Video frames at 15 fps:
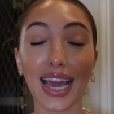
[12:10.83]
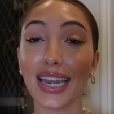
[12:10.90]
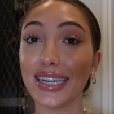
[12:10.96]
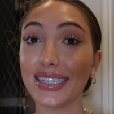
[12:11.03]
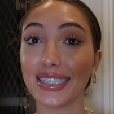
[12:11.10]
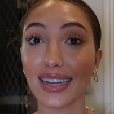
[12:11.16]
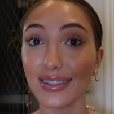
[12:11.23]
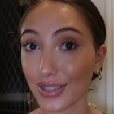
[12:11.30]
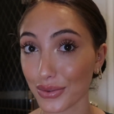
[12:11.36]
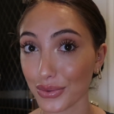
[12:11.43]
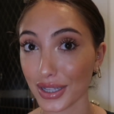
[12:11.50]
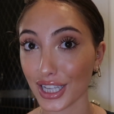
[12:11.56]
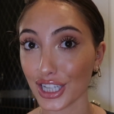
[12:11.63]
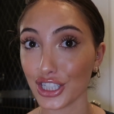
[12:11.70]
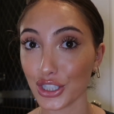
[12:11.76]
and it doesn't
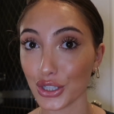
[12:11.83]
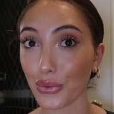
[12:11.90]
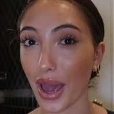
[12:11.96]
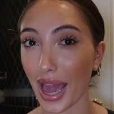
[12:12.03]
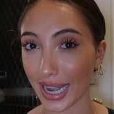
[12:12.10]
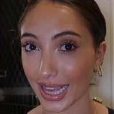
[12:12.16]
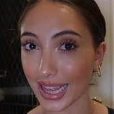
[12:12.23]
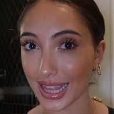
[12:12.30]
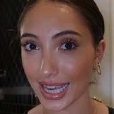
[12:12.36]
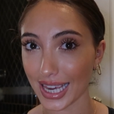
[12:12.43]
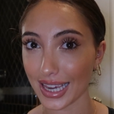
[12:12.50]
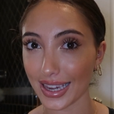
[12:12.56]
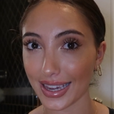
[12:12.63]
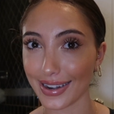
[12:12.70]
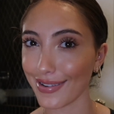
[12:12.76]
really do anything,